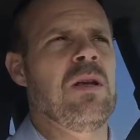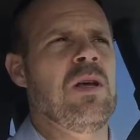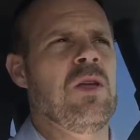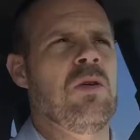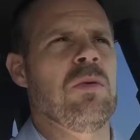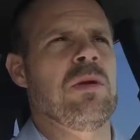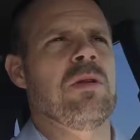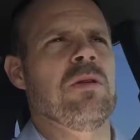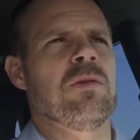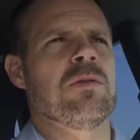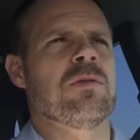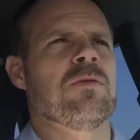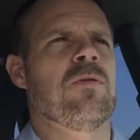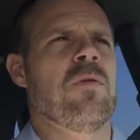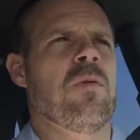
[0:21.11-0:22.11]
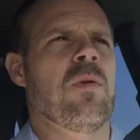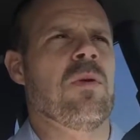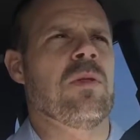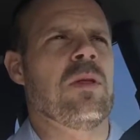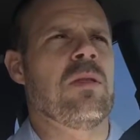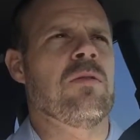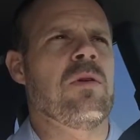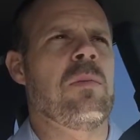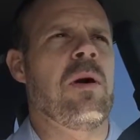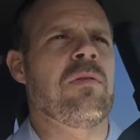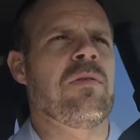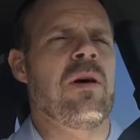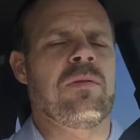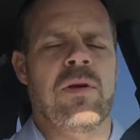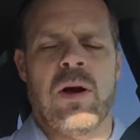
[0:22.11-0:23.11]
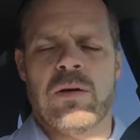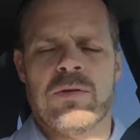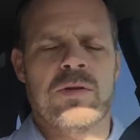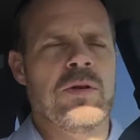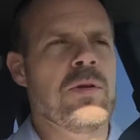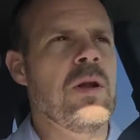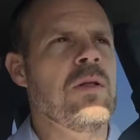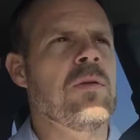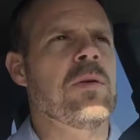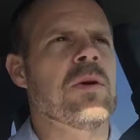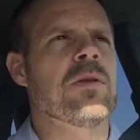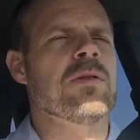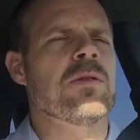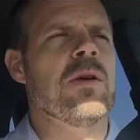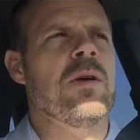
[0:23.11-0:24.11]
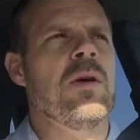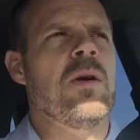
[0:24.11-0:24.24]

you would use for the 3x5 cards. So in other words,